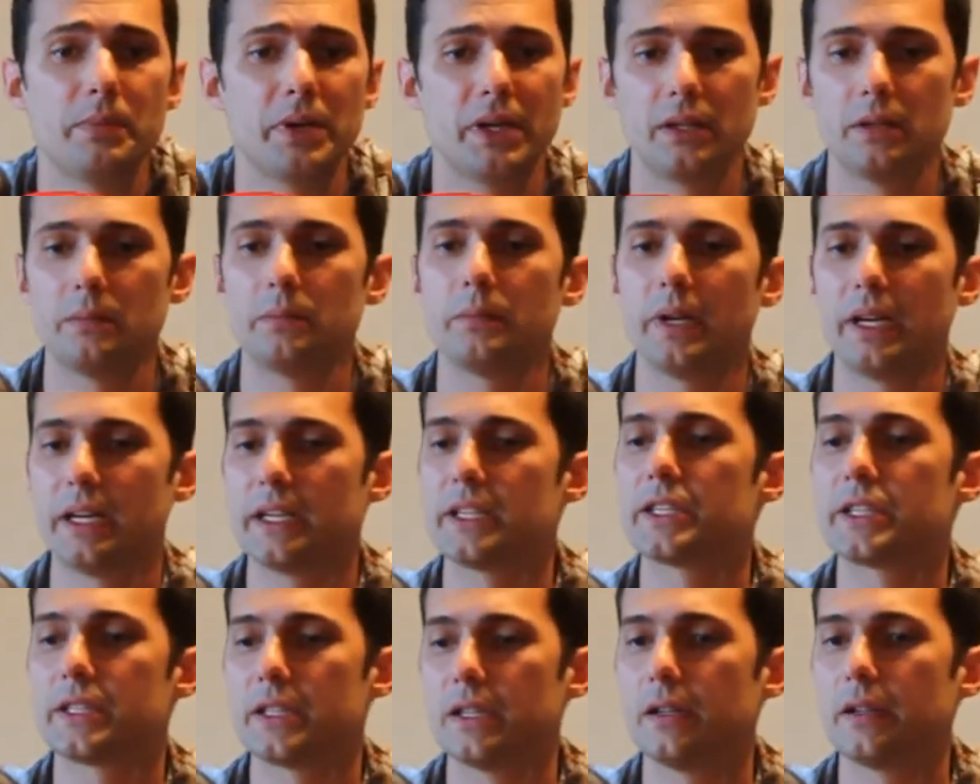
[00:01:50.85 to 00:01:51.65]
But
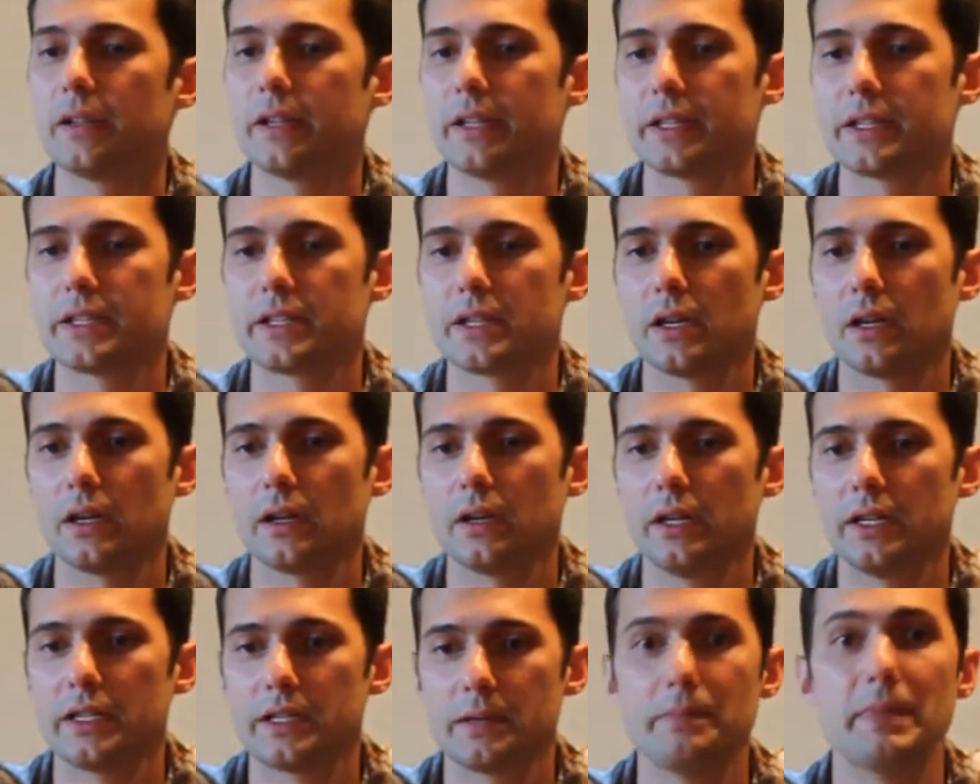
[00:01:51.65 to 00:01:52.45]
it still is.
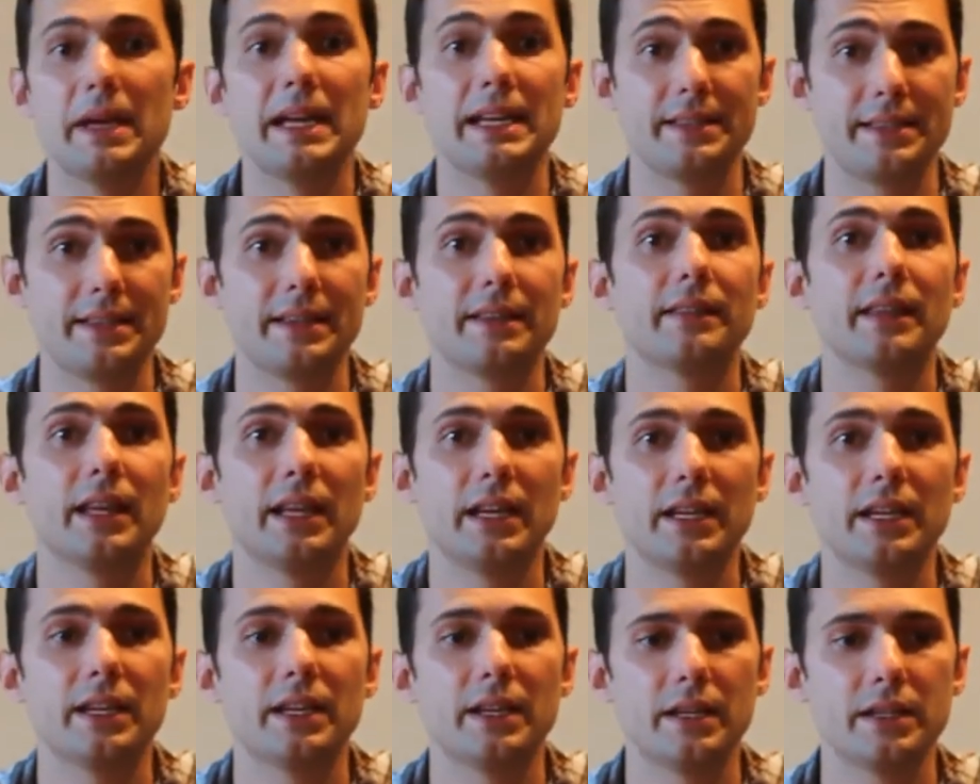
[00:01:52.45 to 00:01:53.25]
It's amazing
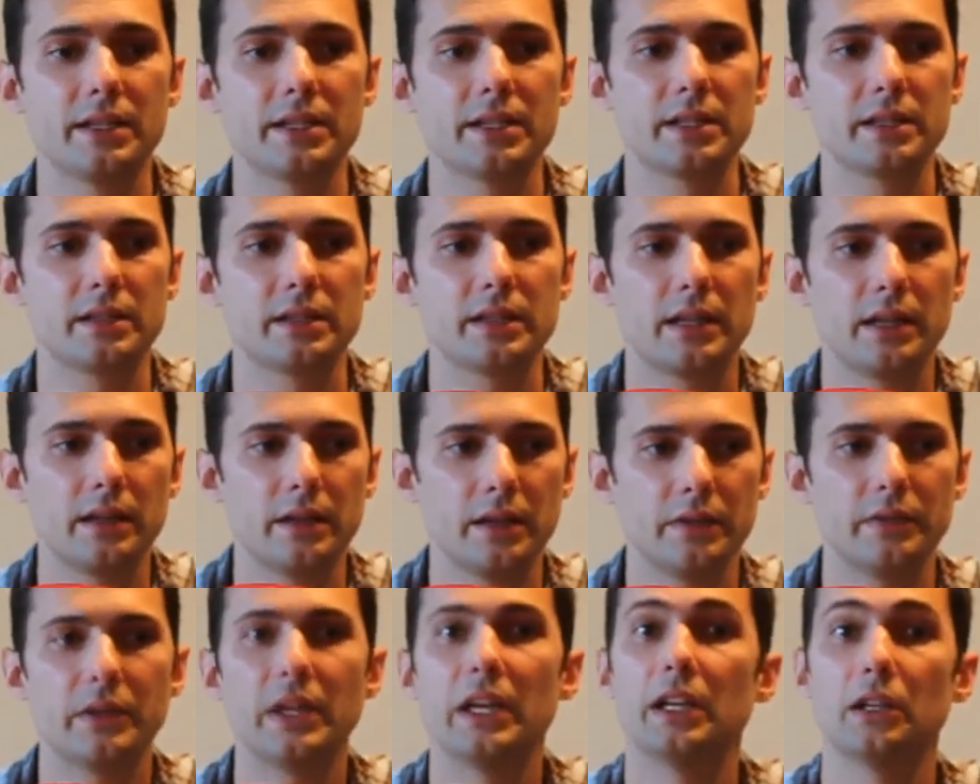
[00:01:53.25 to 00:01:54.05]
that
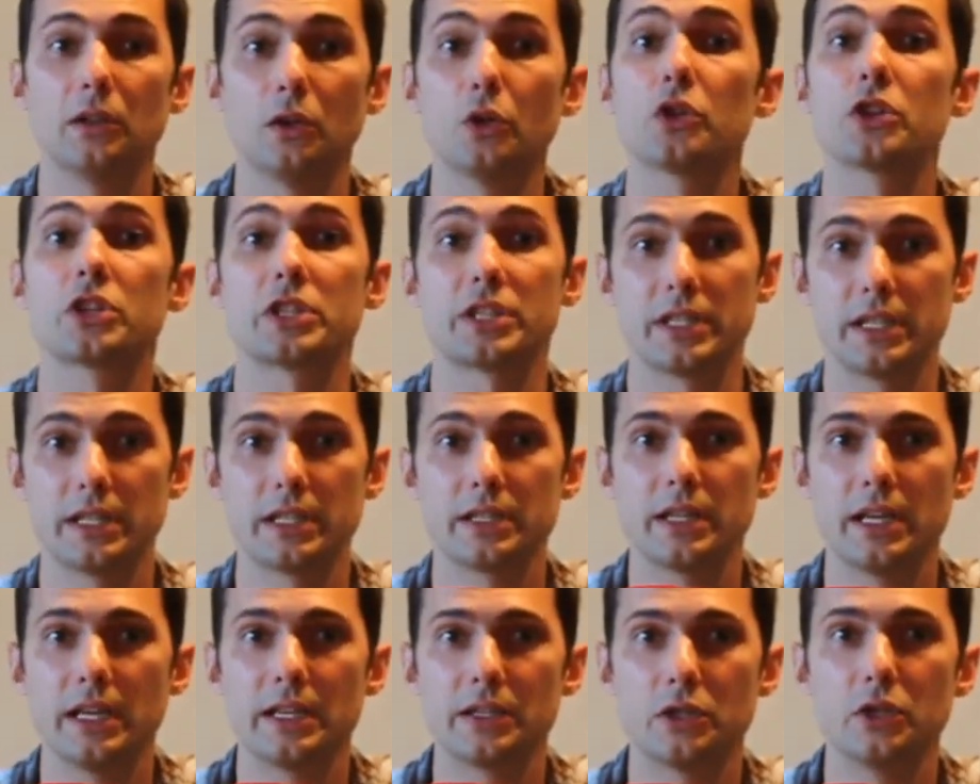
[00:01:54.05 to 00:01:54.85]
it looks
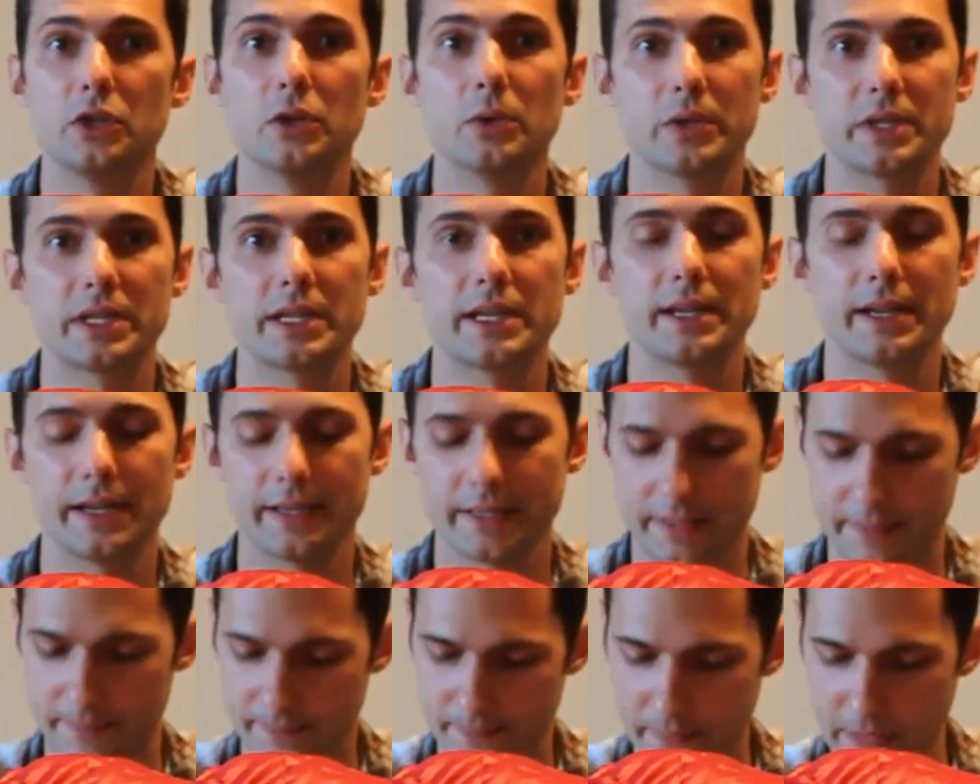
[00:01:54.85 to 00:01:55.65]
as new as it
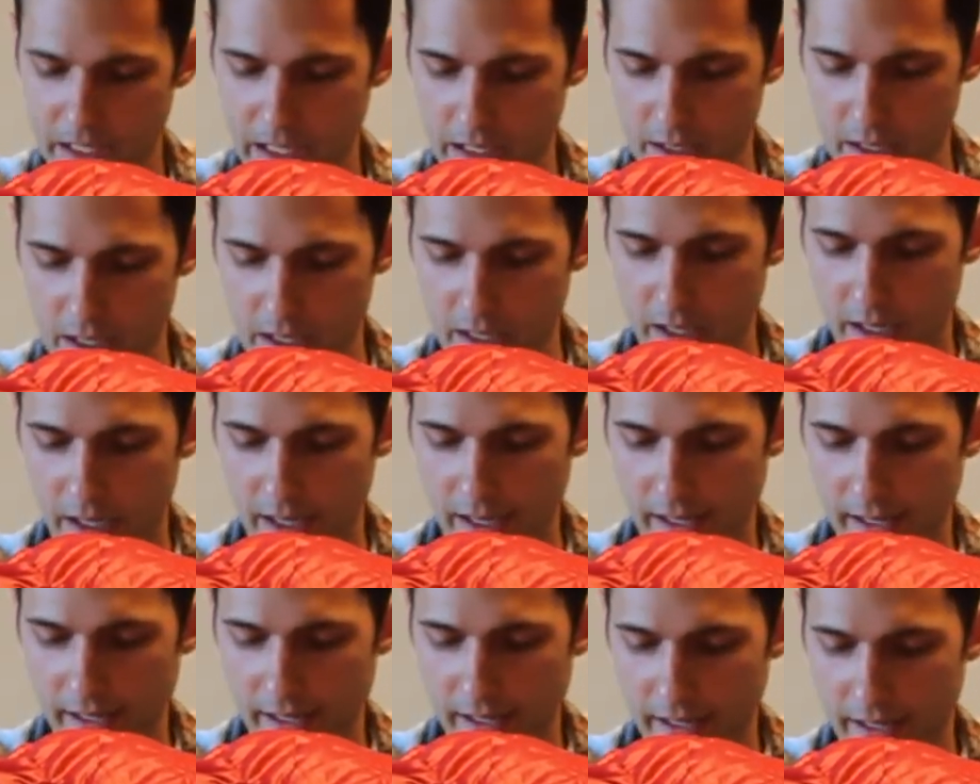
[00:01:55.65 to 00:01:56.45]
does.
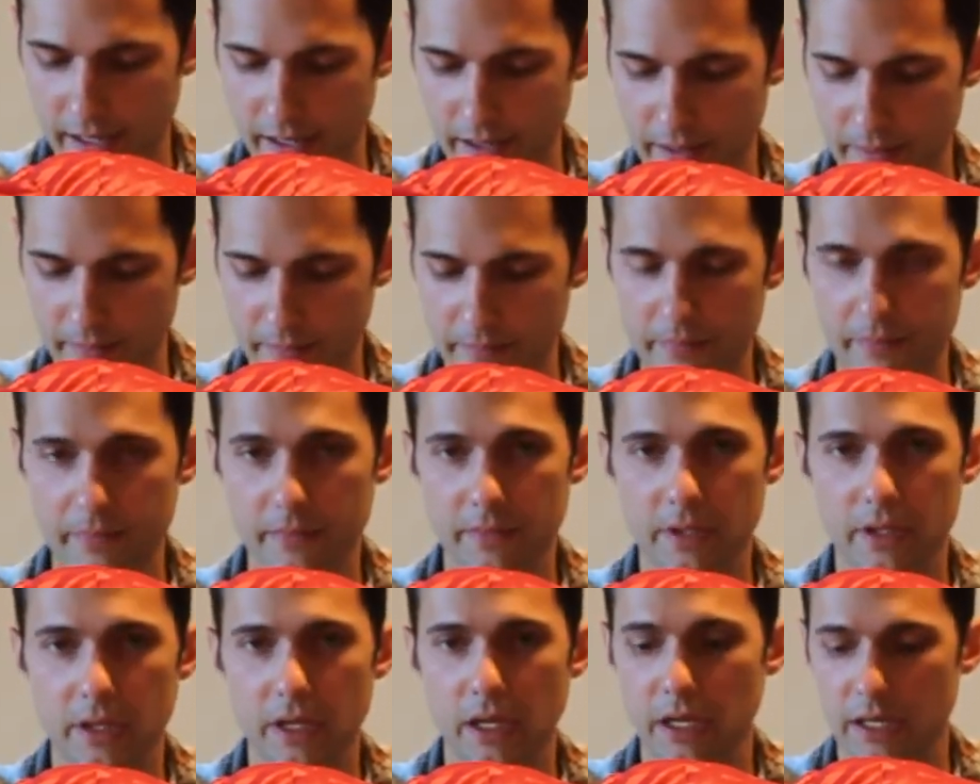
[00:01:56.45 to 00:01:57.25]

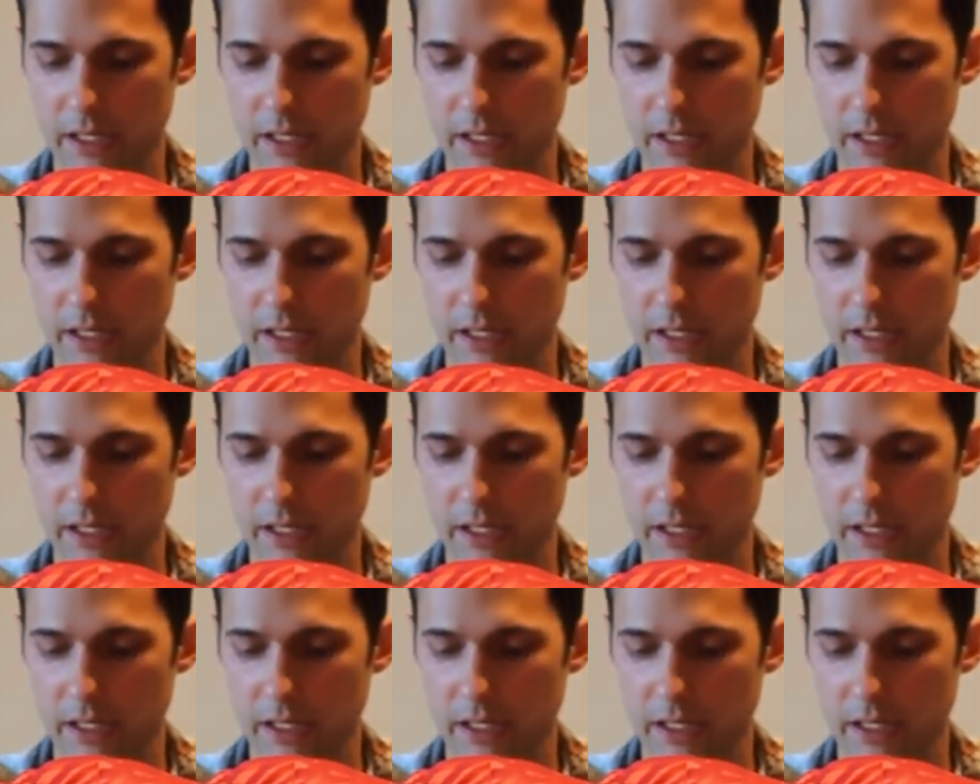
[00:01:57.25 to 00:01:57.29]
And